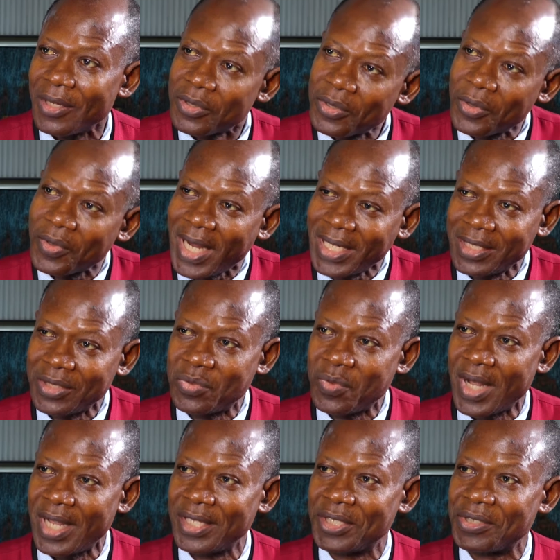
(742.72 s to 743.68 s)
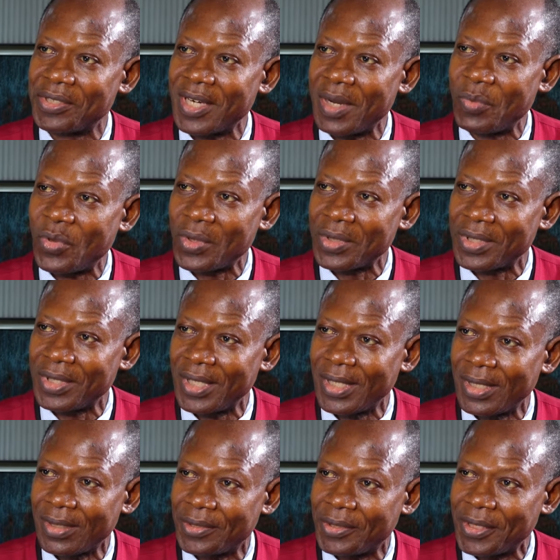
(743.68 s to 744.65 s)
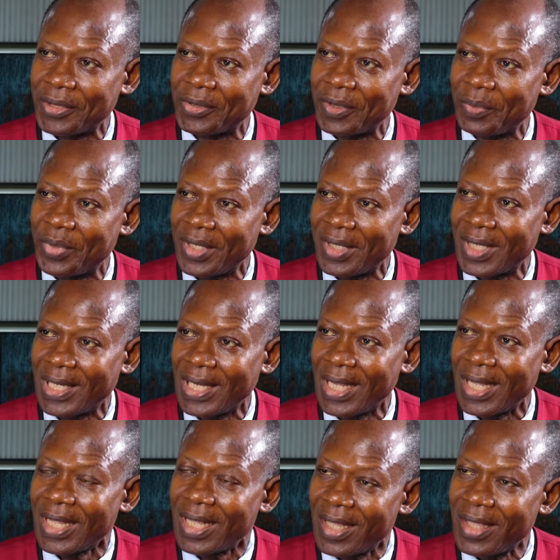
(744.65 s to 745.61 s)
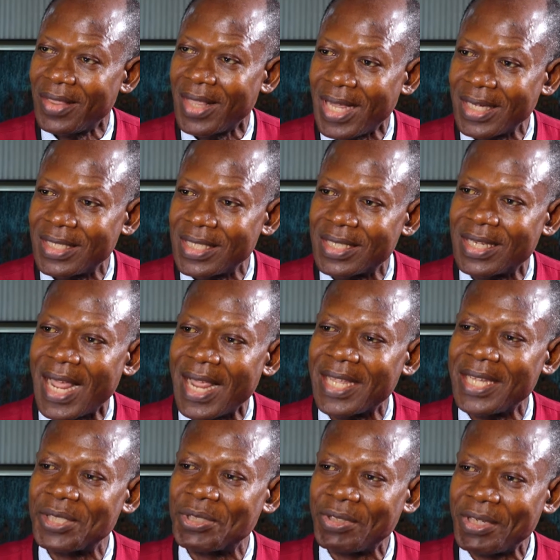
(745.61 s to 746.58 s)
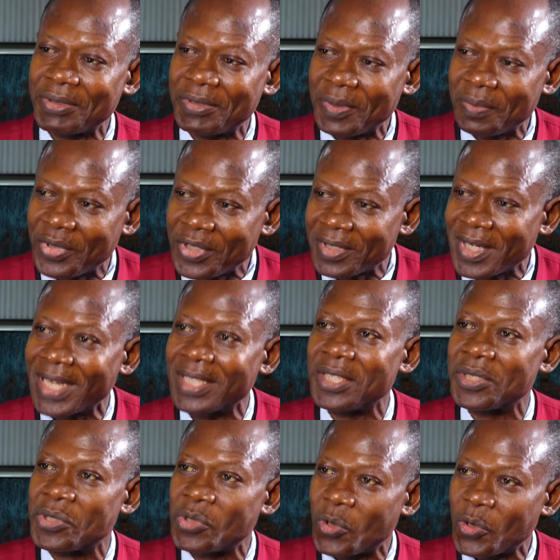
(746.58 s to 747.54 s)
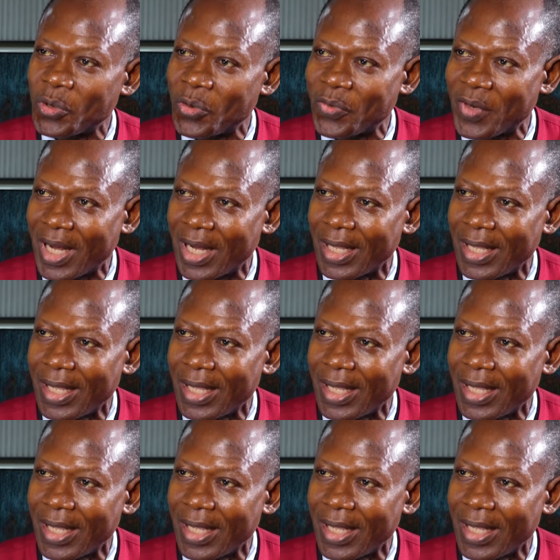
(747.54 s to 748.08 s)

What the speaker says: So that is where it resembles the treasury bill, in that it's like a treasury bill that is rolled over.